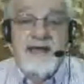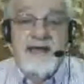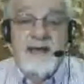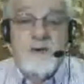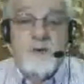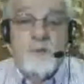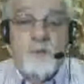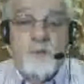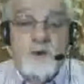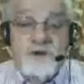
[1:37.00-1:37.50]

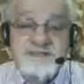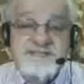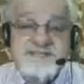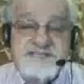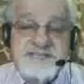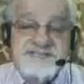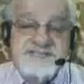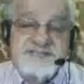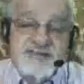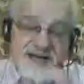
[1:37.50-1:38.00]
once
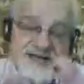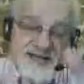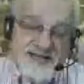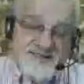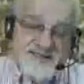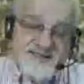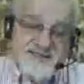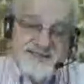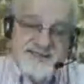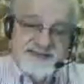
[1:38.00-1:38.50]
it's got
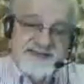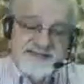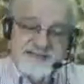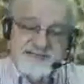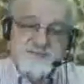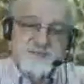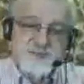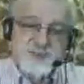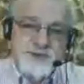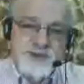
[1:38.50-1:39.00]

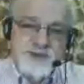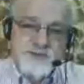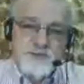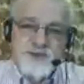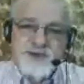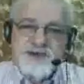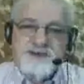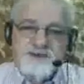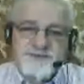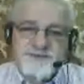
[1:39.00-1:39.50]
things pretty
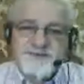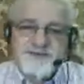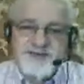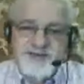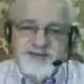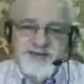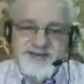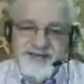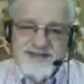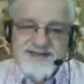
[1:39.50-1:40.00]
well
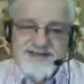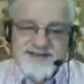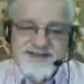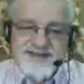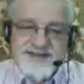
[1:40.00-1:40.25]
done